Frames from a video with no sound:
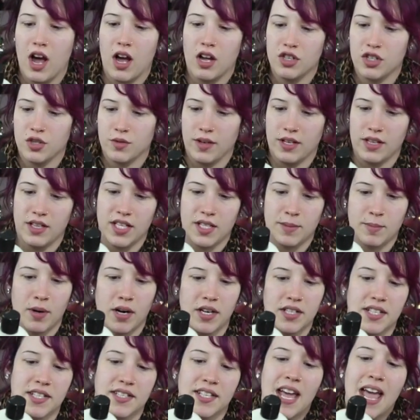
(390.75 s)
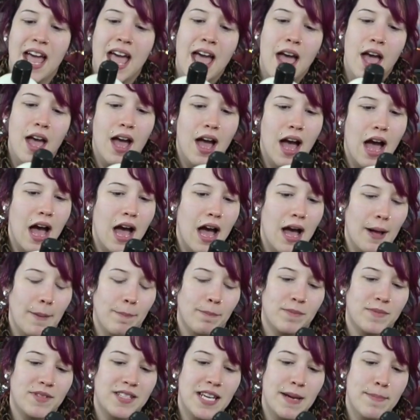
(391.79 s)
I'll just read this part. It says,
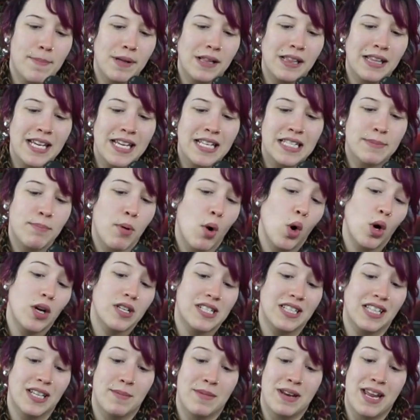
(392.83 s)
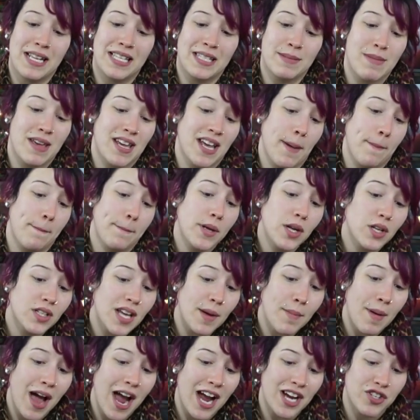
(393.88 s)
uh, deep cleans pores, eliminates makeup
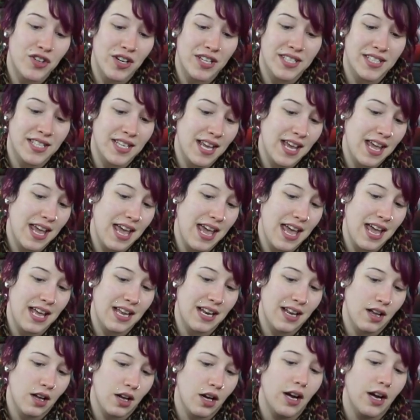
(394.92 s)
buildup, hydrates it,